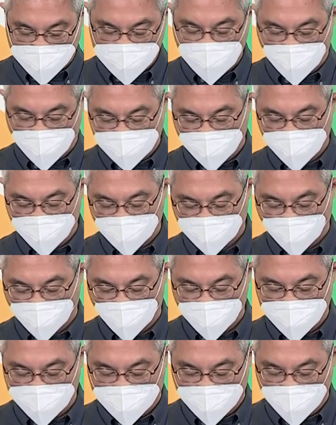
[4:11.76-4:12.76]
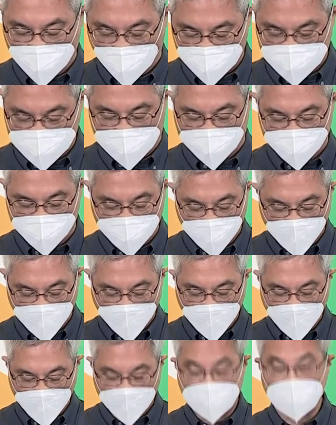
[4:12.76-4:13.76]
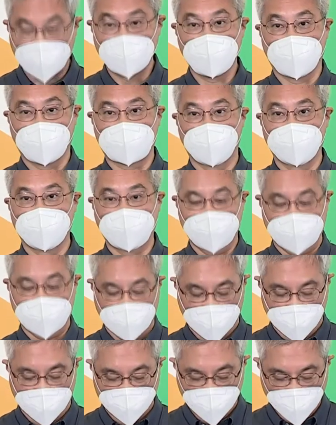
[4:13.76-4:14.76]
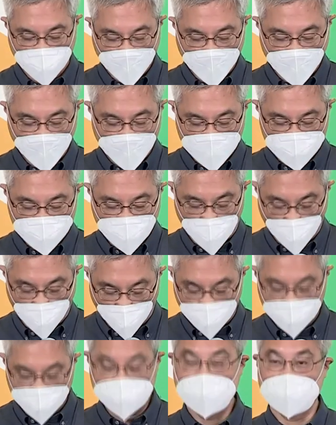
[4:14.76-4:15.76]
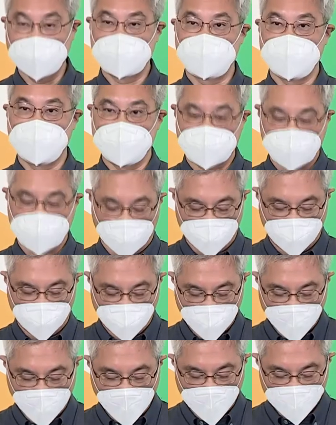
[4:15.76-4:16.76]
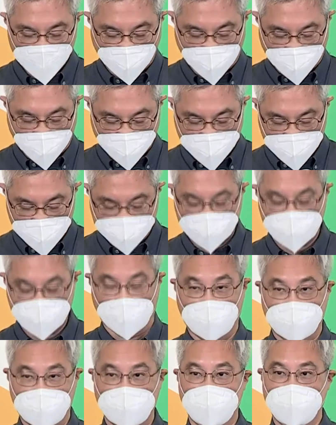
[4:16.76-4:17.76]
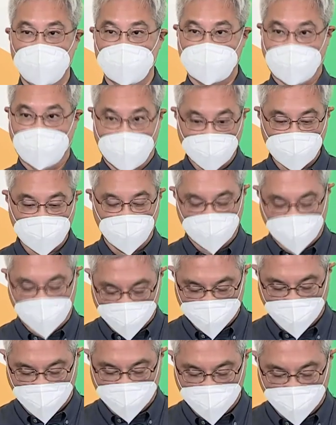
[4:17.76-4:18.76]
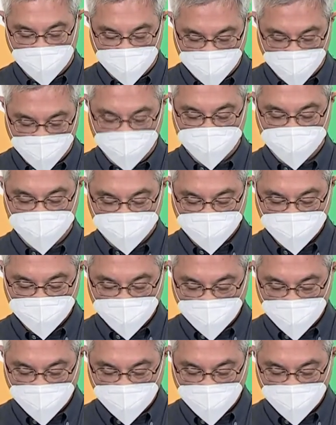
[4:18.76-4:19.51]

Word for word: so that our students could learn from thinking and uh, making activities to nurture their confidence in